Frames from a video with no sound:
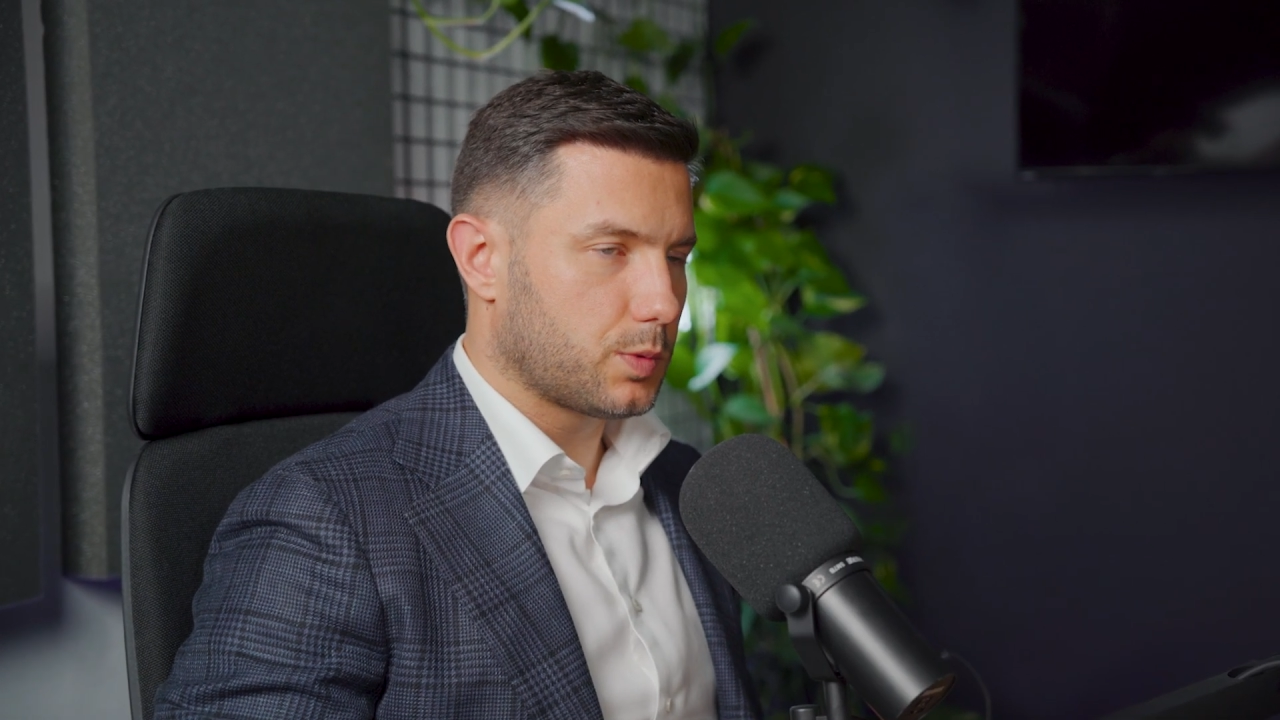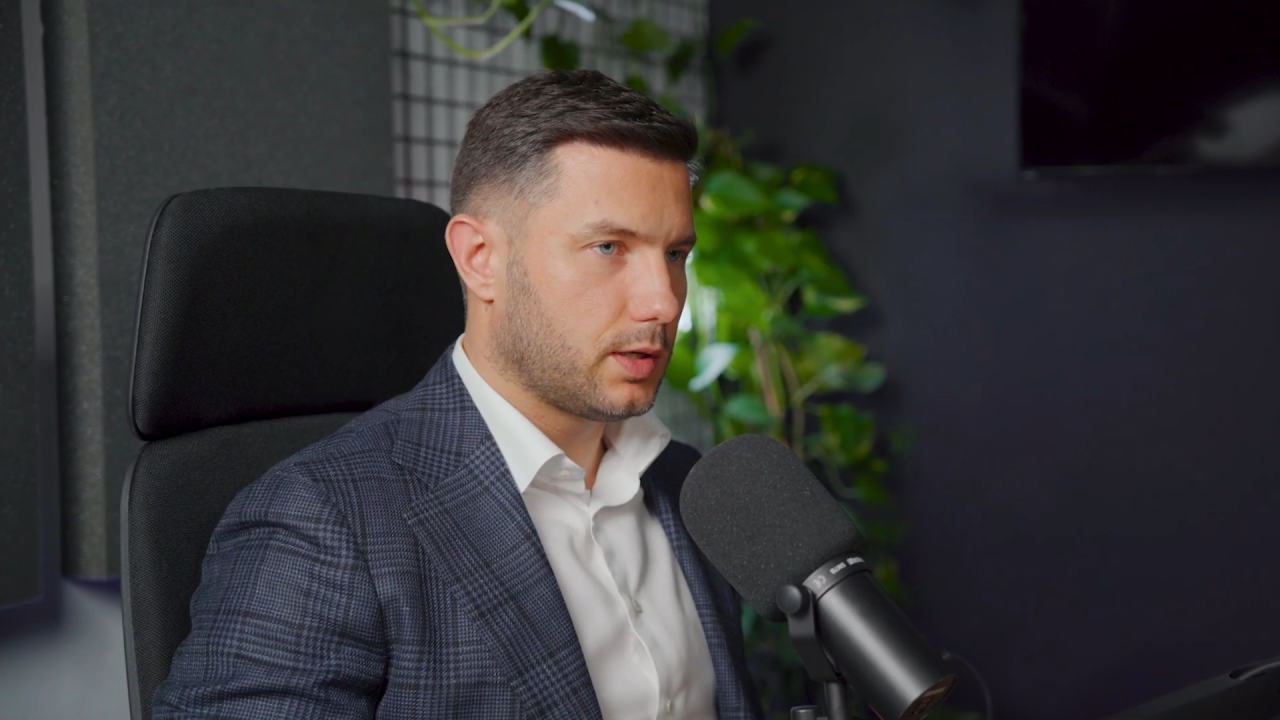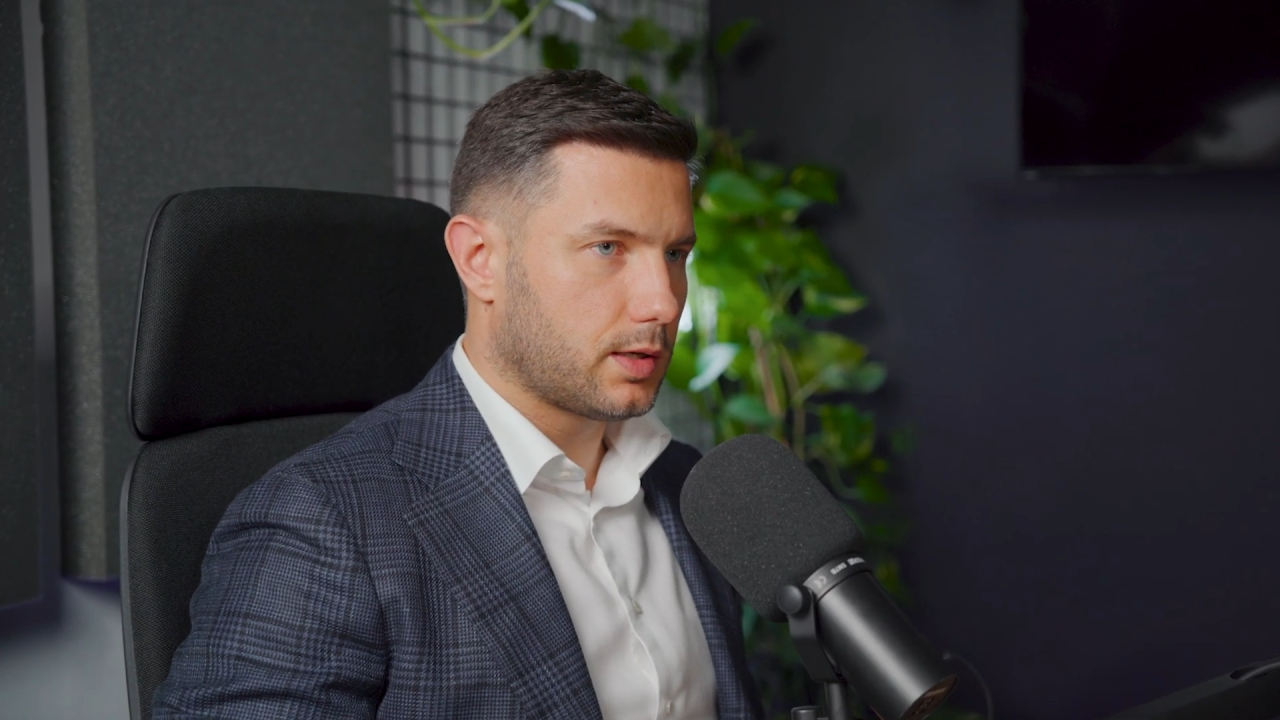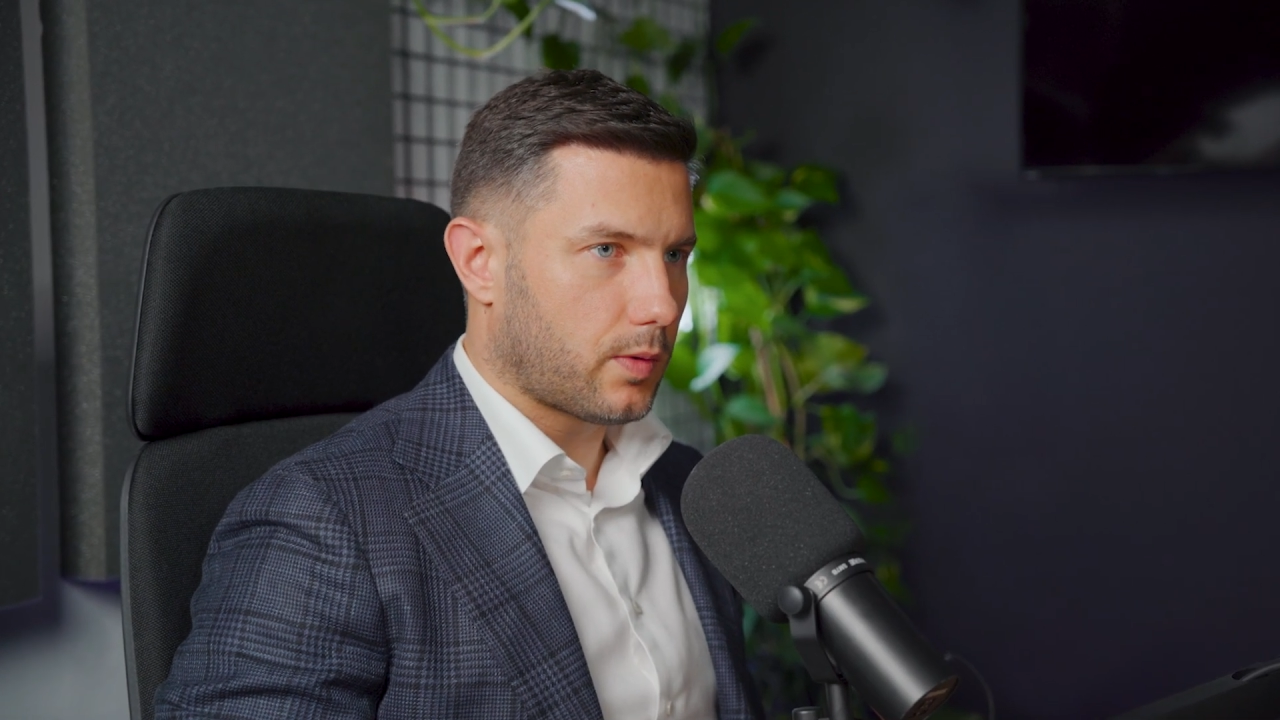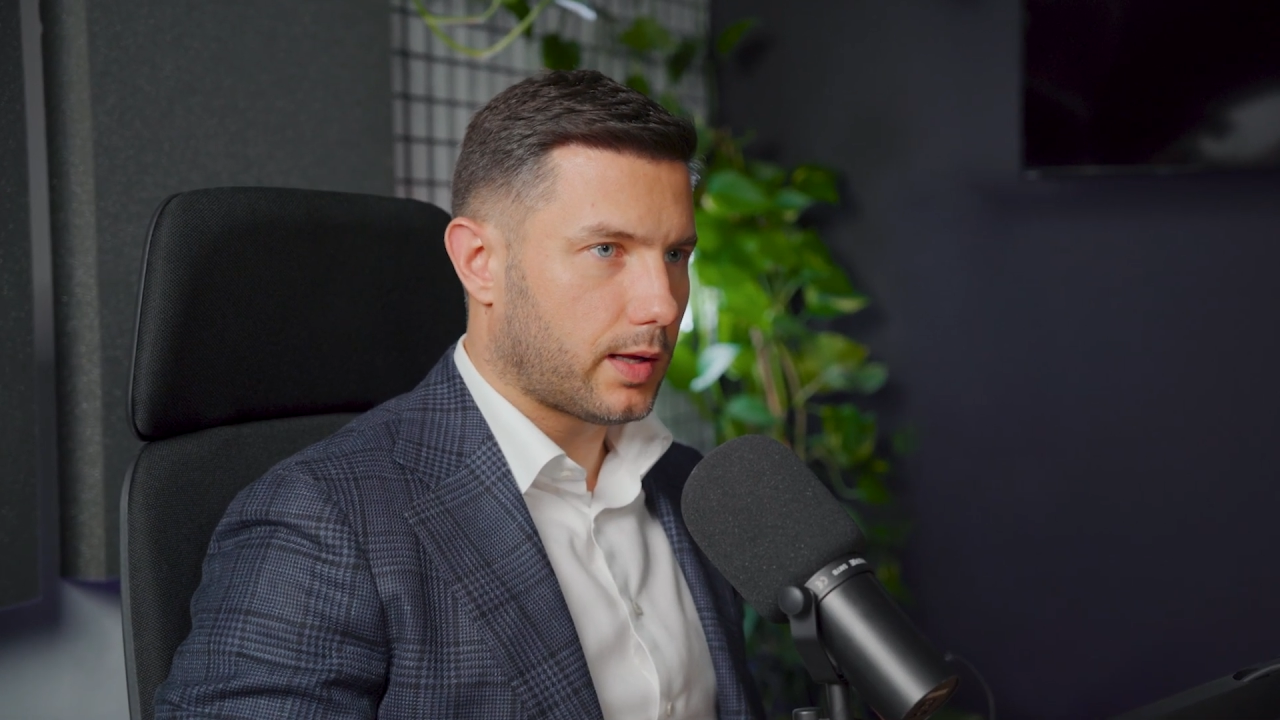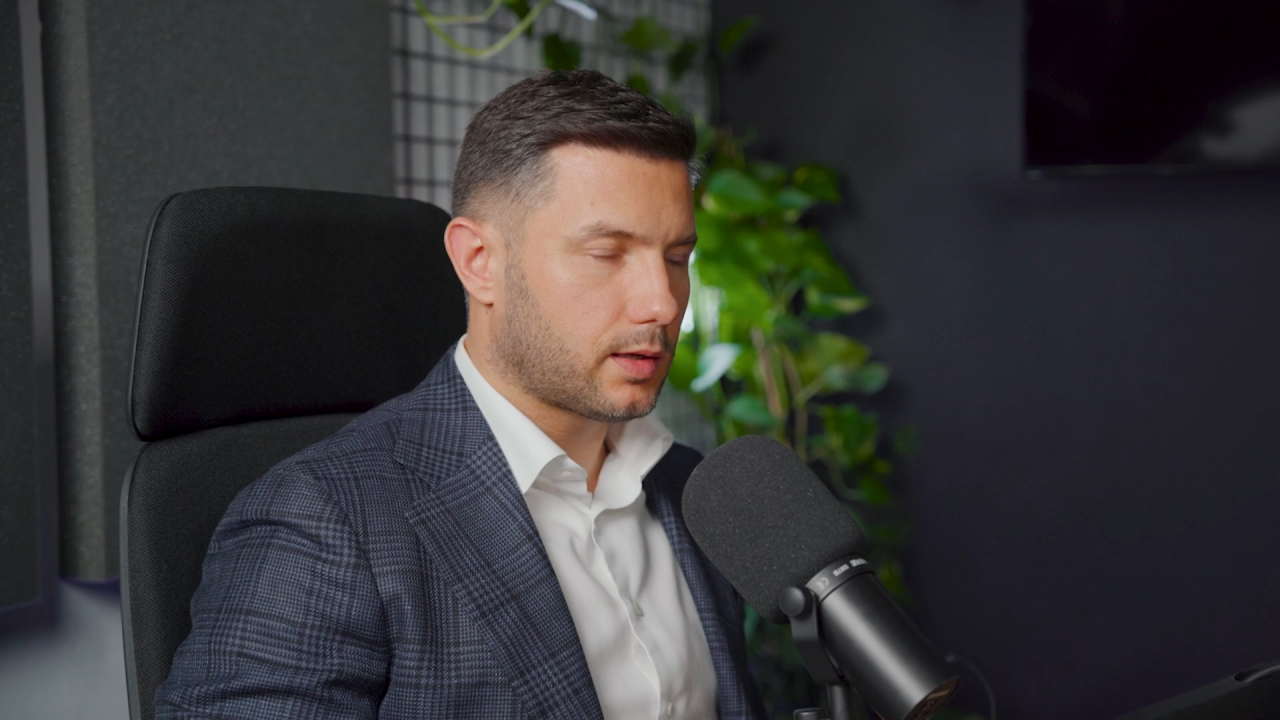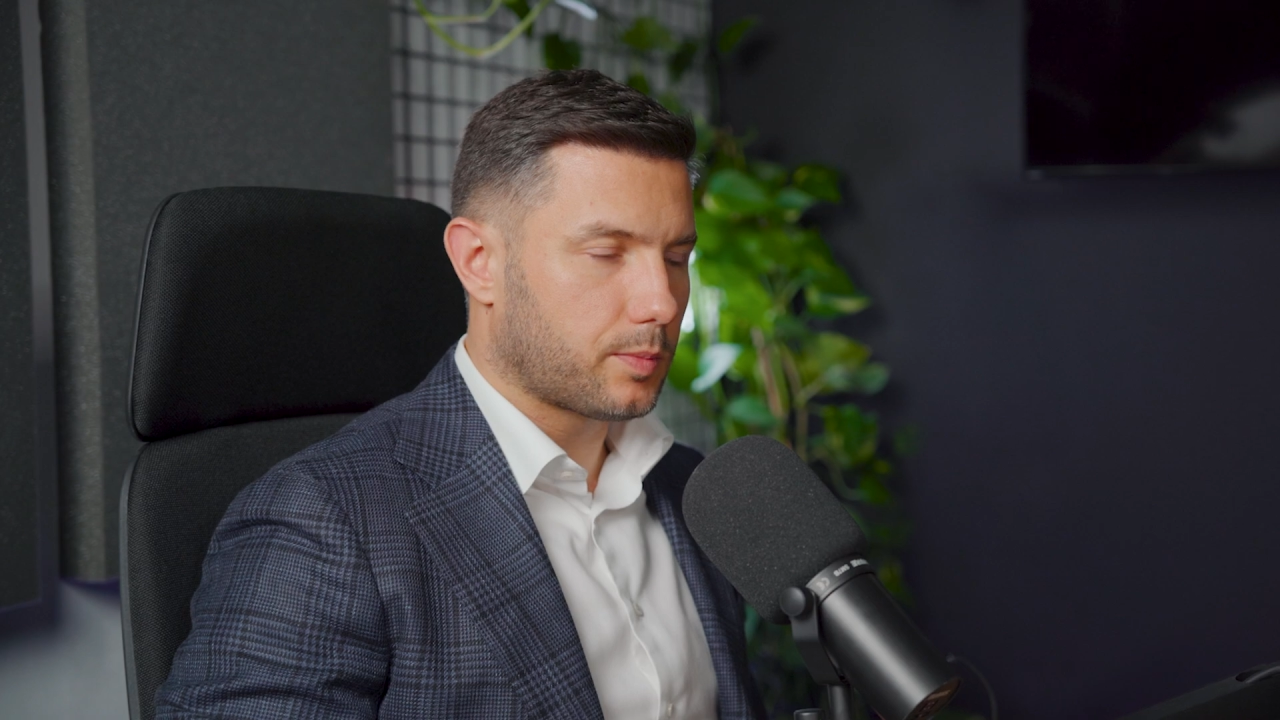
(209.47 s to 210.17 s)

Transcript: we need a vandal